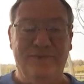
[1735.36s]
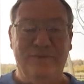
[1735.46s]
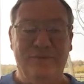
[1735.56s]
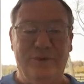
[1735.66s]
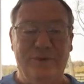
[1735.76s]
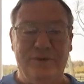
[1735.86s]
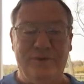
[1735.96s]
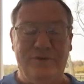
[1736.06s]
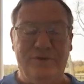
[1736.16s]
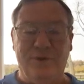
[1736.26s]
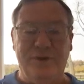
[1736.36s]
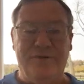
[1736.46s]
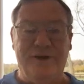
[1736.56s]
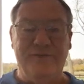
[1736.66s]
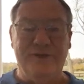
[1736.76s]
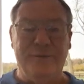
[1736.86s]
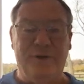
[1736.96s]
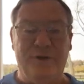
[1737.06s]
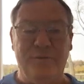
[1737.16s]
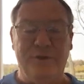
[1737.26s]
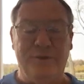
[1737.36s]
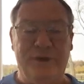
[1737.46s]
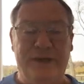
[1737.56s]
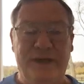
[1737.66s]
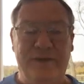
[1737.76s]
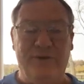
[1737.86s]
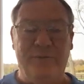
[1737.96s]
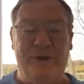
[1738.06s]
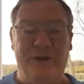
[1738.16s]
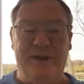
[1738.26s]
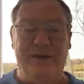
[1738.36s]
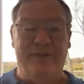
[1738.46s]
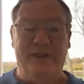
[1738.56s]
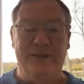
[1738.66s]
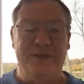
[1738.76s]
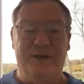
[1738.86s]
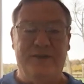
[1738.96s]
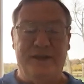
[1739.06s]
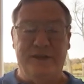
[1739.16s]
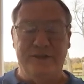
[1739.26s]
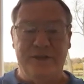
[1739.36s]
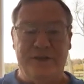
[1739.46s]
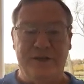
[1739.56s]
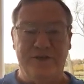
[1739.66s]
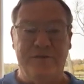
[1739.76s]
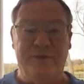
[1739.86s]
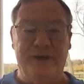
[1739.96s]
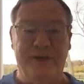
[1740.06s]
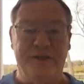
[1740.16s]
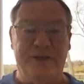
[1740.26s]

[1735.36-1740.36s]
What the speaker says: With the 25 some homes that we have, we probably have less than $1,000 in maintenance a